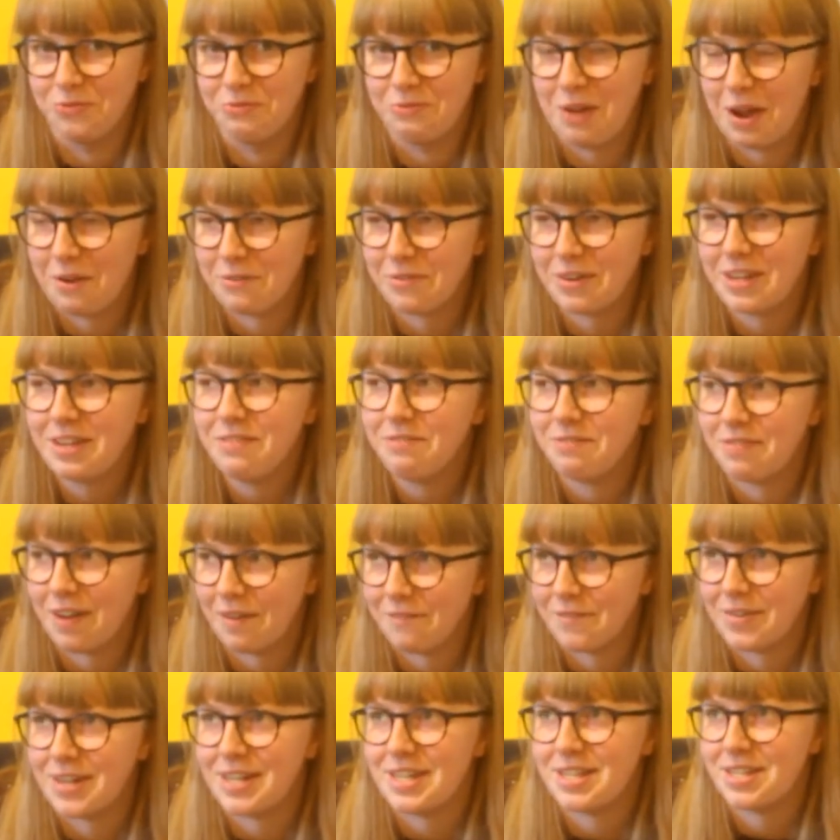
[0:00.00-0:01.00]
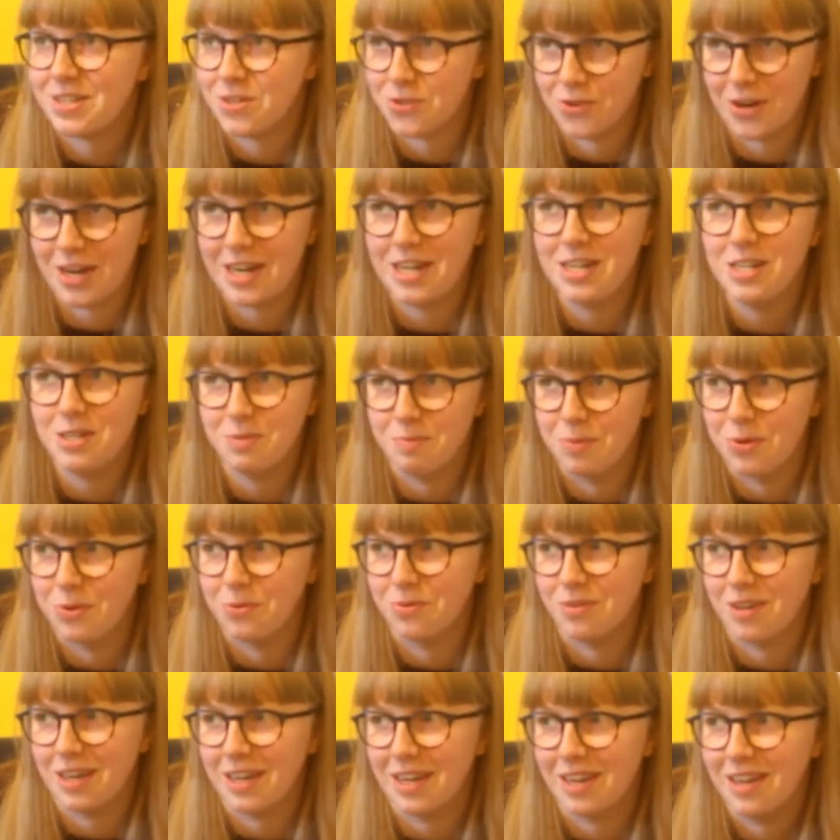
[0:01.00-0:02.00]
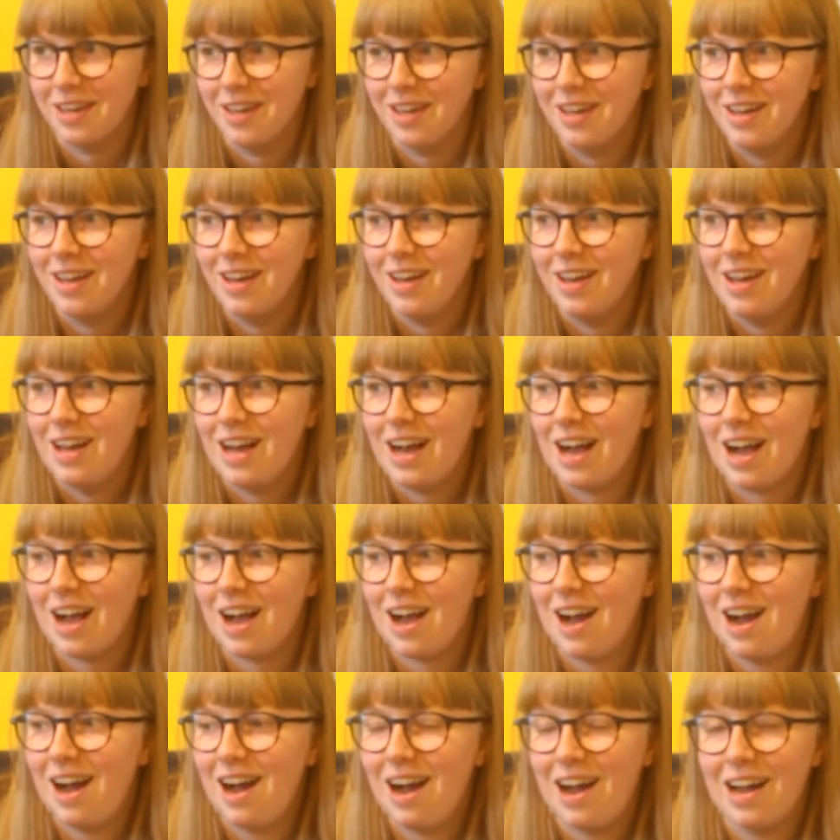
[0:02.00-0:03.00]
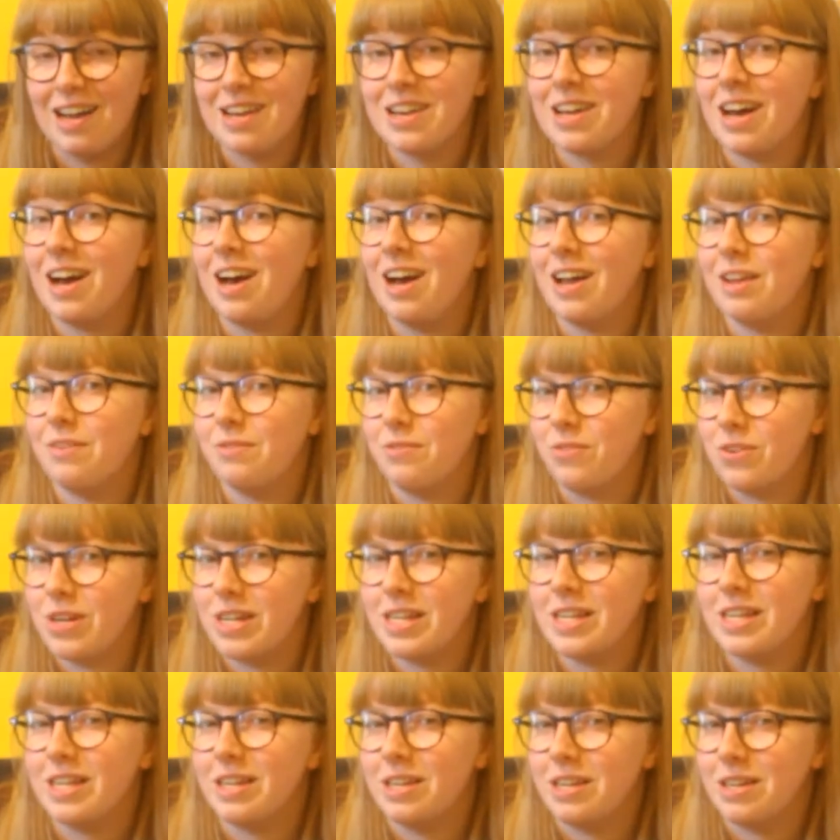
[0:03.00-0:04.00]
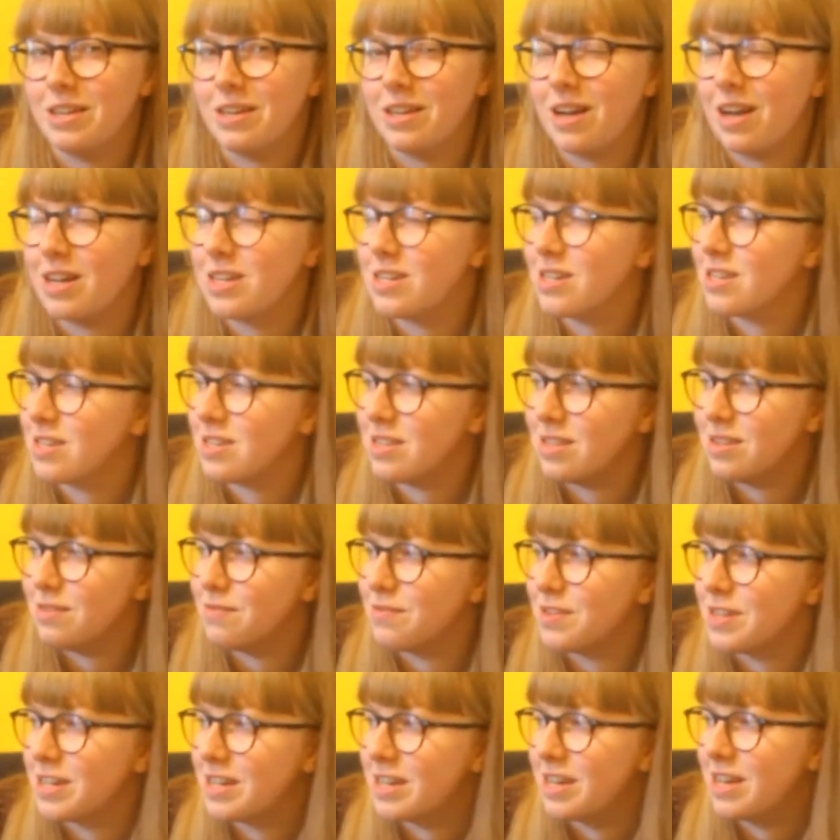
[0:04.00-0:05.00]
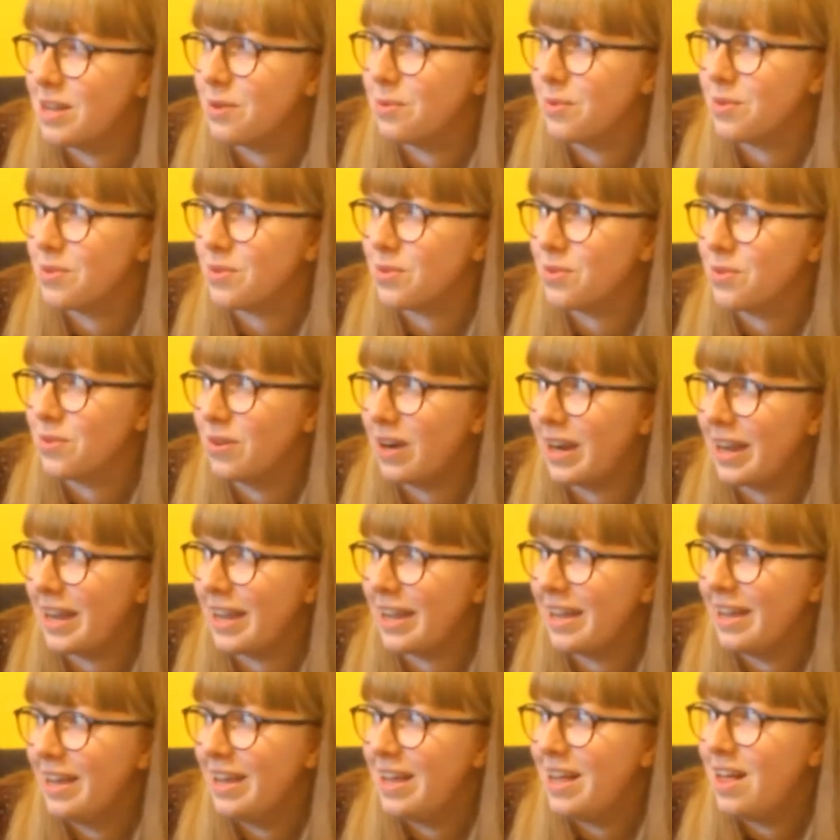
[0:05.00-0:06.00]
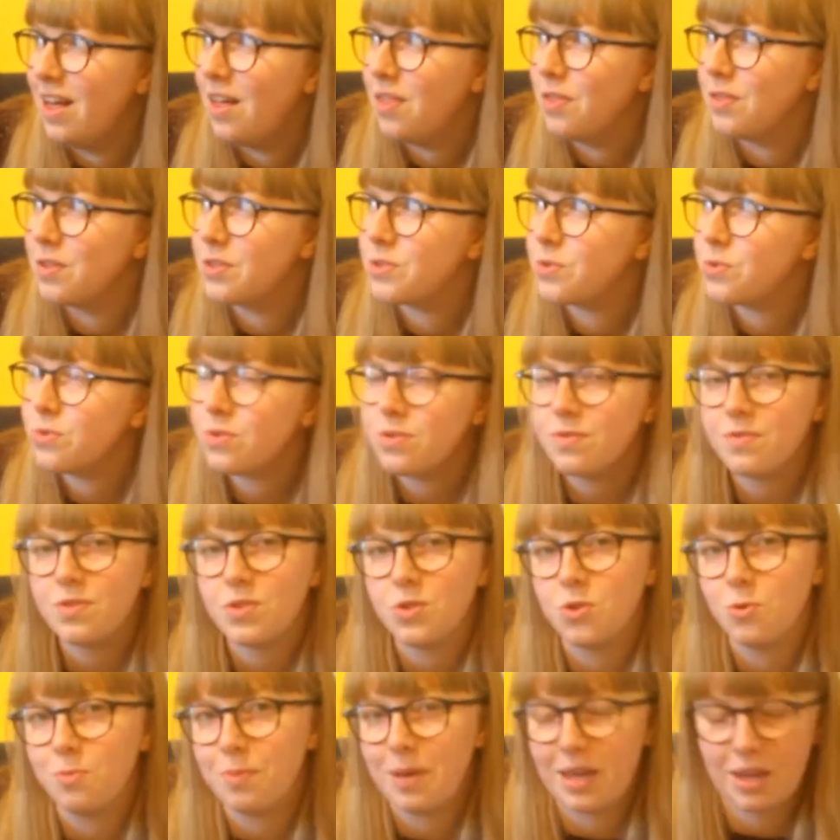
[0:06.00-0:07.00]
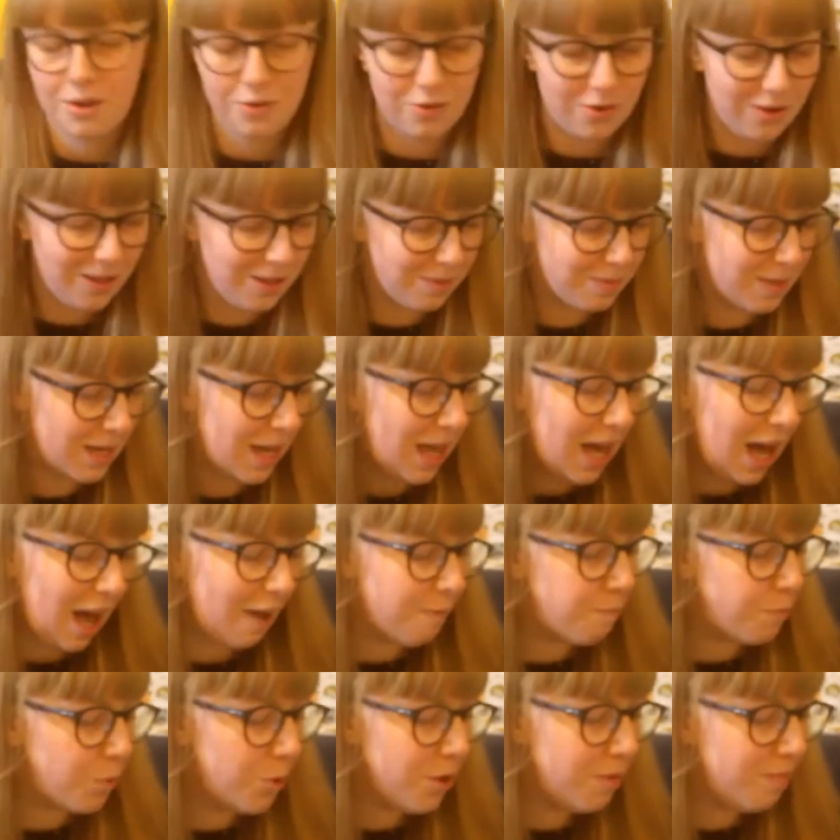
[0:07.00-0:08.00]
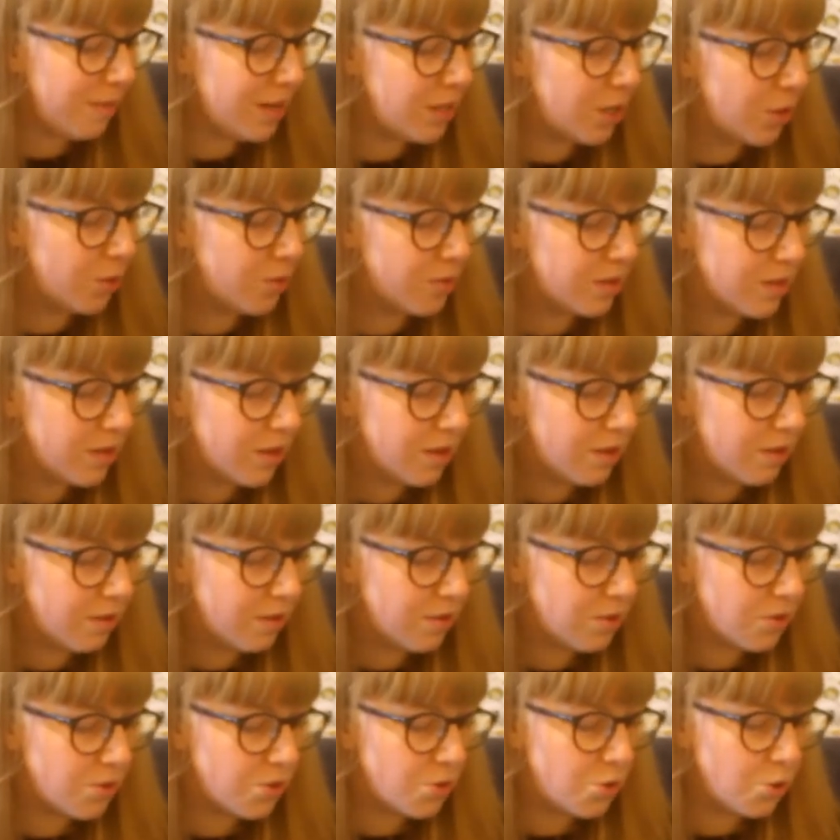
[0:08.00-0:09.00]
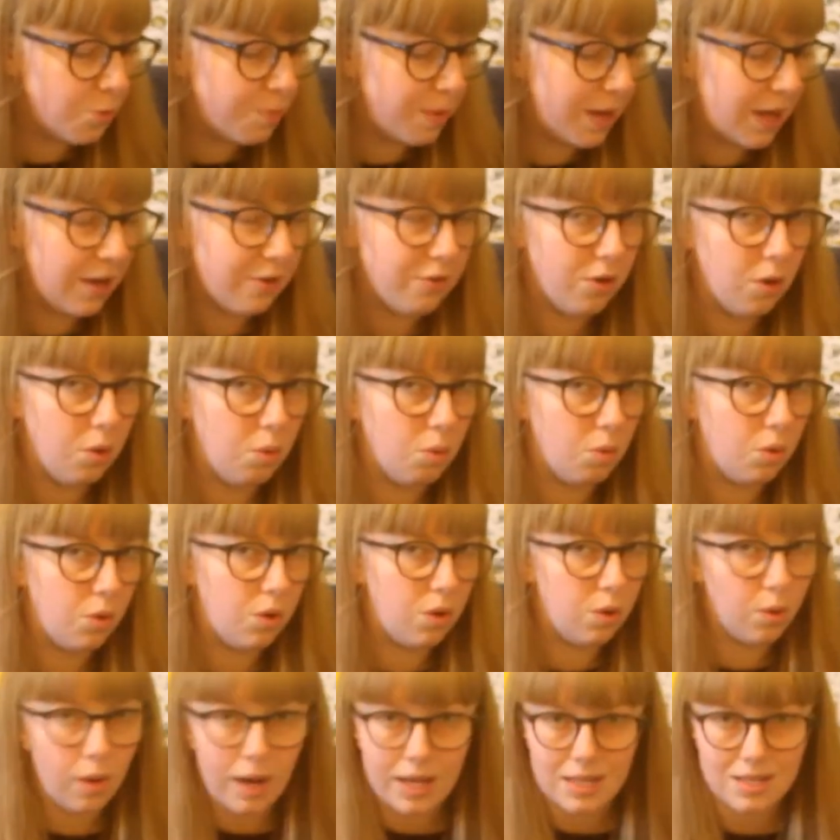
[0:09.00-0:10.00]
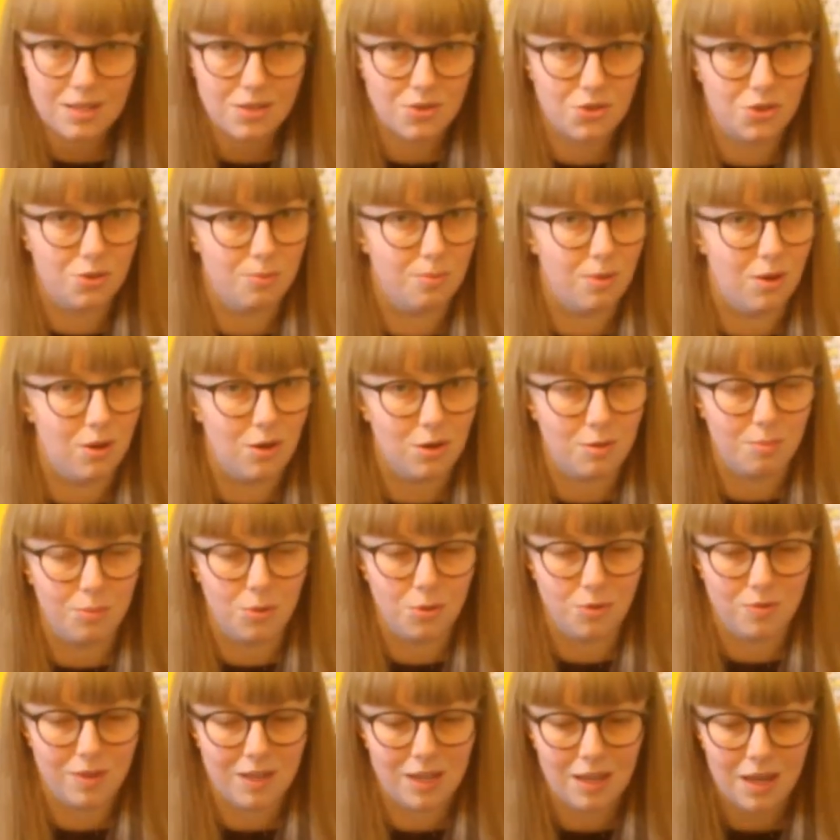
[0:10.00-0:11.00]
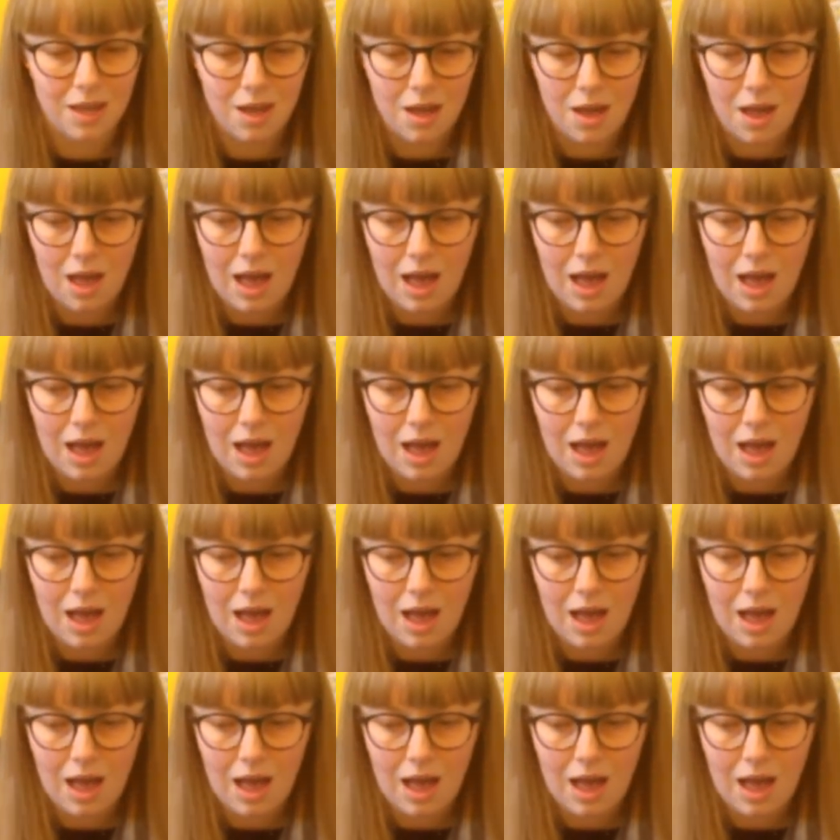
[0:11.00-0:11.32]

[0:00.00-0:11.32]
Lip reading: very, very strange movie, and I just loved it. It was great. The sort of superhero element, I put in my notes, superhero question mark movie,